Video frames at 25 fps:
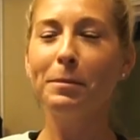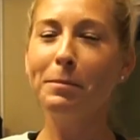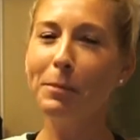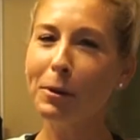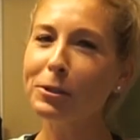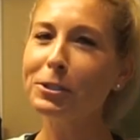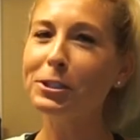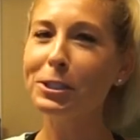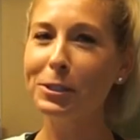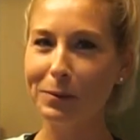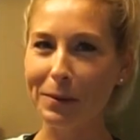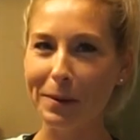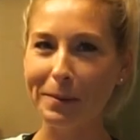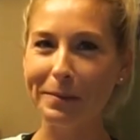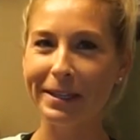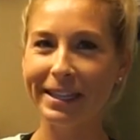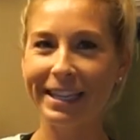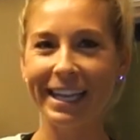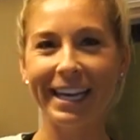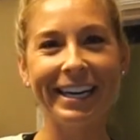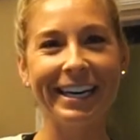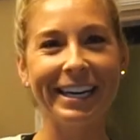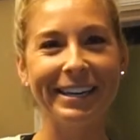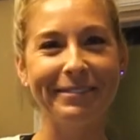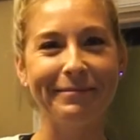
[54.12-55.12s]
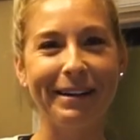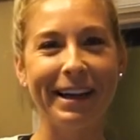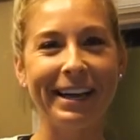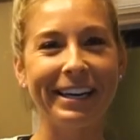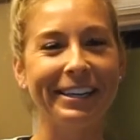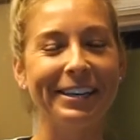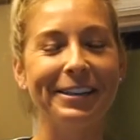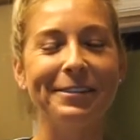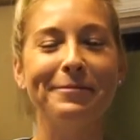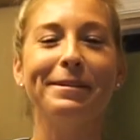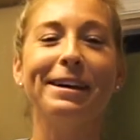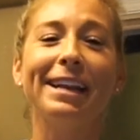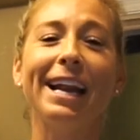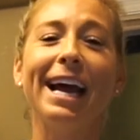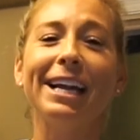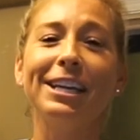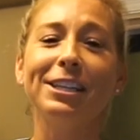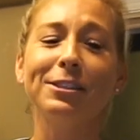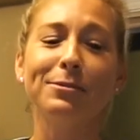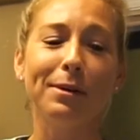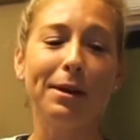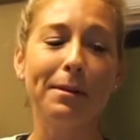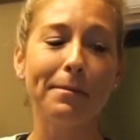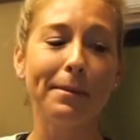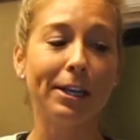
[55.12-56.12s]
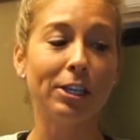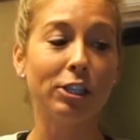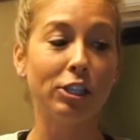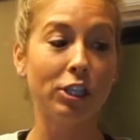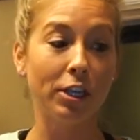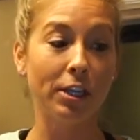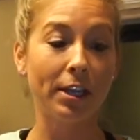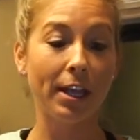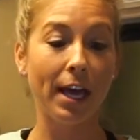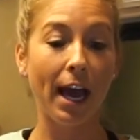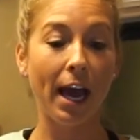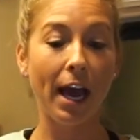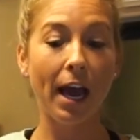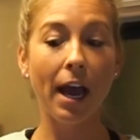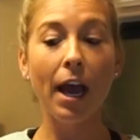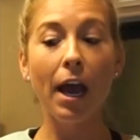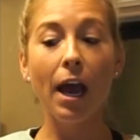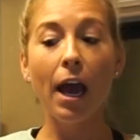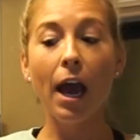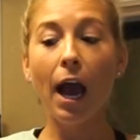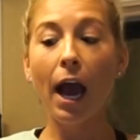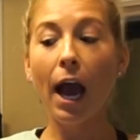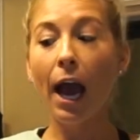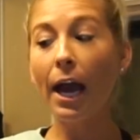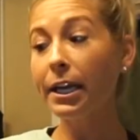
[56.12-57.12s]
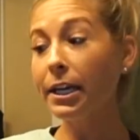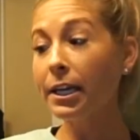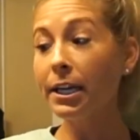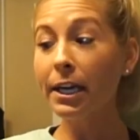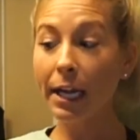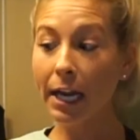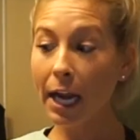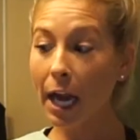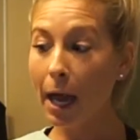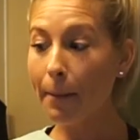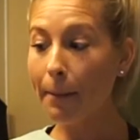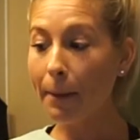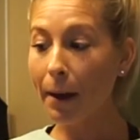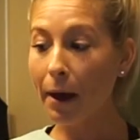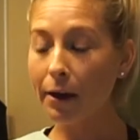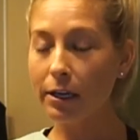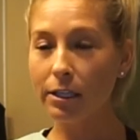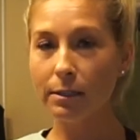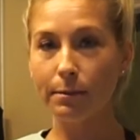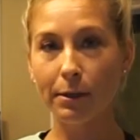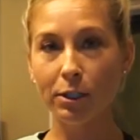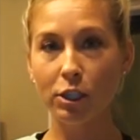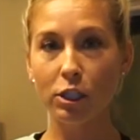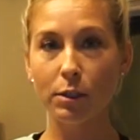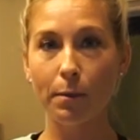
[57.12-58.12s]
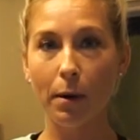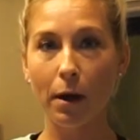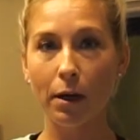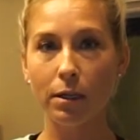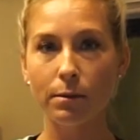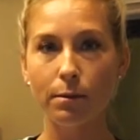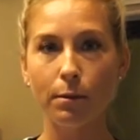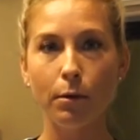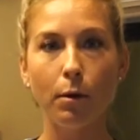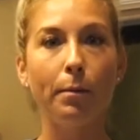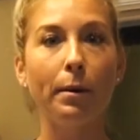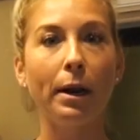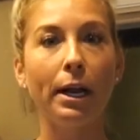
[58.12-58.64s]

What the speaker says: mostly women that are in my group, and I just want to make sure that I can kind of help out as much as possible.